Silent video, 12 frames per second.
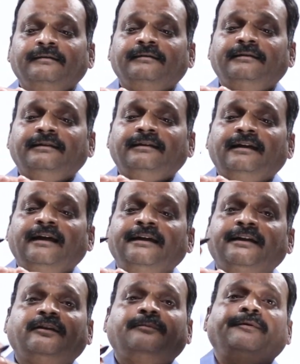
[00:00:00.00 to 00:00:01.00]
the
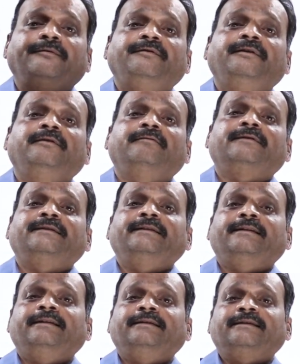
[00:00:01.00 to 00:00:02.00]
entropy of the universe
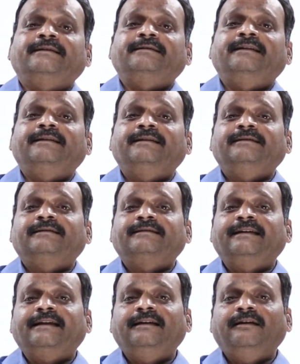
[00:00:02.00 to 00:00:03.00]
increases. That is the
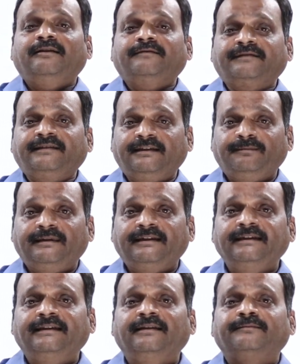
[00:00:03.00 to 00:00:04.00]
second law of statement.
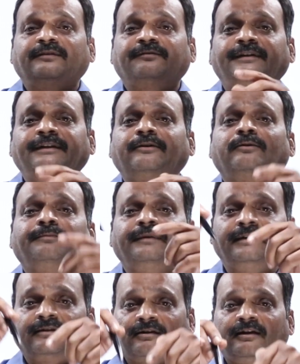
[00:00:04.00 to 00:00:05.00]
In terms of
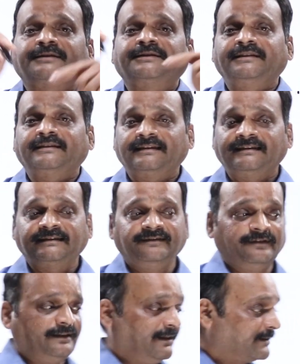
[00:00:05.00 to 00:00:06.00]
entropy, Clausius has
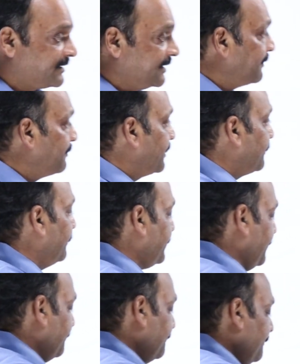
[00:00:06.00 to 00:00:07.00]
given that statement. Okay,